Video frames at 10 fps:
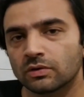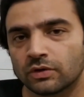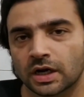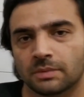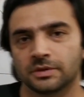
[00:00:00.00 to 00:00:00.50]
on
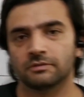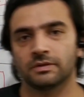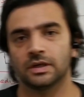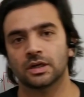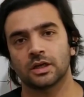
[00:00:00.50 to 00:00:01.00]
what happens
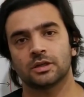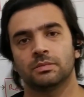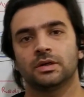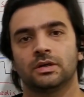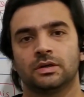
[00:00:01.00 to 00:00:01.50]
when a
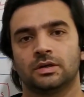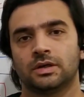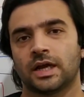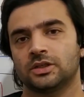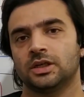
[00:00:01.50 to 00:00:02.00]
customer
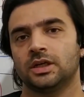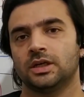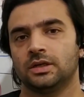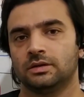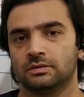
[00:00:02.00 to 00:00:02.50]

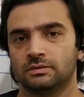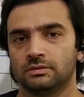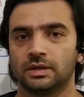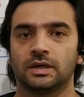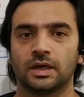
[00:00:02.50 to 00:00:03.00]
actually
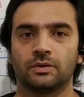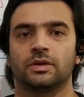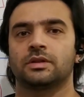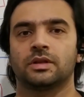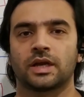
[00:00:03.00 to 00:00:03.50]

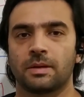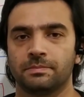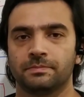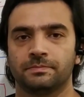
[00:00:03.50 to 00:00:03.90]
requests a cab.